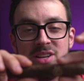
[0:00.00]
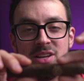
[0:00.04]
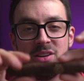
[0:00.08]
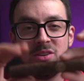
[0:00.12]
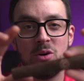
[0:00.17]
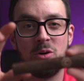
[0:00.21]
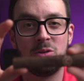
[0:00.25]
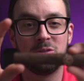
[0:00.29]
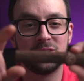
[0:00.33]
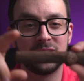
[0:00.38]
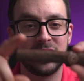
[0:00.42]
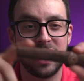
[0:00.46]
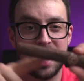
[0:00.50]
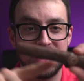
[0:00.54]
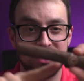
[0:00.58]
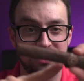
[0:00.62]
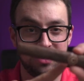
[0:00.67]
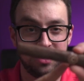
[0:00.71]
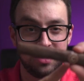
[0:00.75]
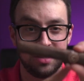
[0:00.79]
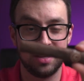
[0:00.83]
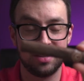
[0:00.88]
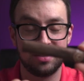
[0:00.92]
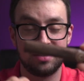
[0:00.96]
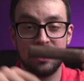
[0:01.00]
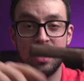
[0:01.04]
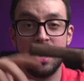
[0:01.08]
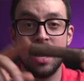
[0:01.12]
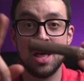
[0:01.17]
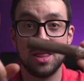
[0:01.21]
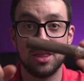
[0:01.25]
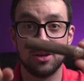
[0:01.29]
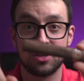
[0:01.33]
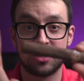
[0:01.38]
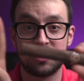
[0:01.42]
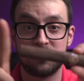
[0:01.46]
seen older guys do this.
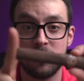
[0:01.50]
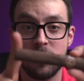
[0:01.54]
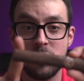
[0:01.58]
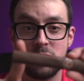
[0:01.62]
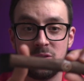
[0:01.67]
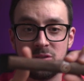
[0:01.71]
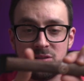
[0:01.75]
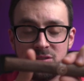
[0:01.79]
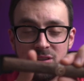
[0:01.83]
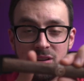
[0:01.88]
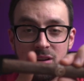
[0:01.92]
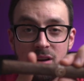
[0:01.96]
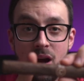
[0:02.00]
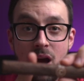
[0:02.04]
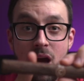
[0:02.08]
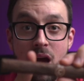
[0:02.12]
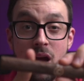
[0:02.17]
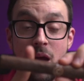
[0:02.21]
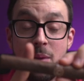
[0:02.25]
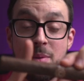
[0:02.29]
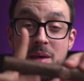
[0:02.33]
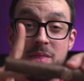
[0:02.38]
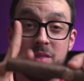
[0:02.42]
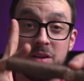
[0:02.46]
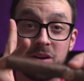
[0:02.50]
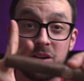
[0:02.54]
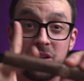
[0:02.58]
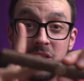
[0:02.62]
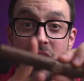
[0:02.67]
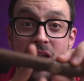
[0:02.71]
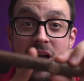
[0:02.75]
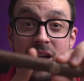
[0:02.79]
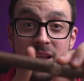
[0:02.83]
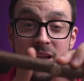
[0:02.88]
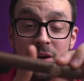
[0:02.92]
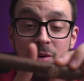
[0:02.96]
They'll smoke a cigar and then they'll
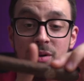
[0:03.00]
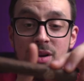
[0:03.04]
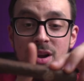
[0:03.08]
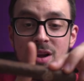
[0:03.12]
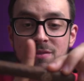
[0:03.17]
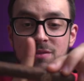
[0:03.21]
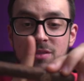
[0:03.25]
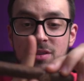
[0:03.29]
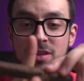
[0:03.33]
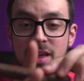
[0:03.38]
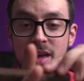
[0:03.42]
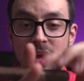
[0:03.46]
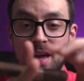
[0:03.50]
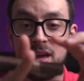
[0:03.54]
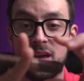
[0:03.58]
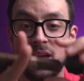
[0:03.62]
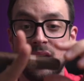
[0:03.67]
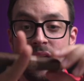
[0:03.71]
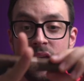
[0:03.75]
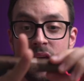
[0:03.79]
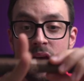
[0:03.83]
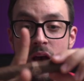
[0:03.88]
cut it whenever they